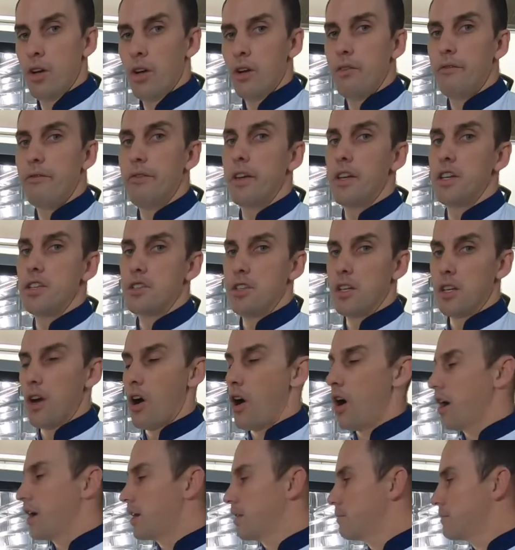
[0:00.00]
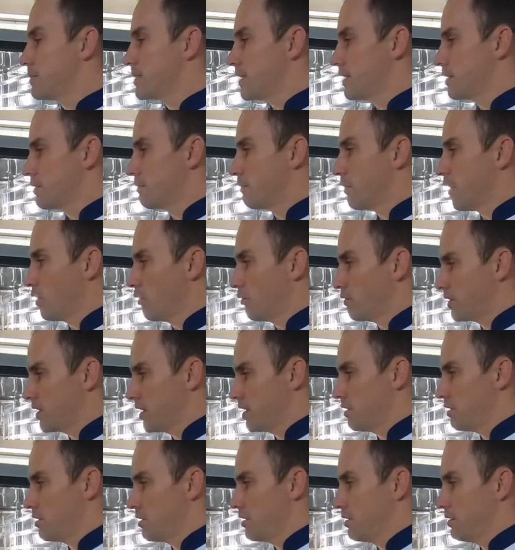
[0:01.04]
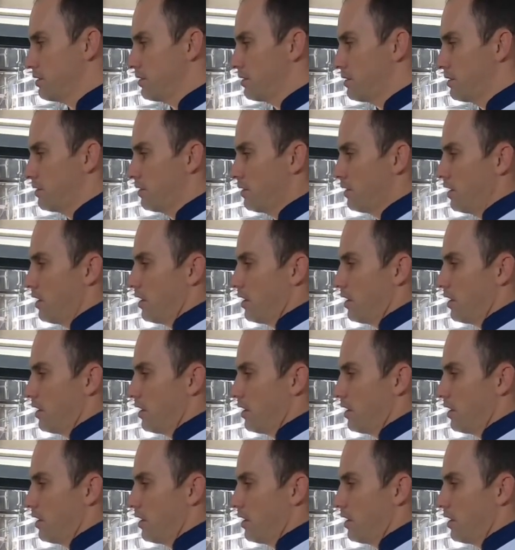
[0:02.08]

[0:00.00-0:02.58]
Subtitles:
finishing items in bulk dishes.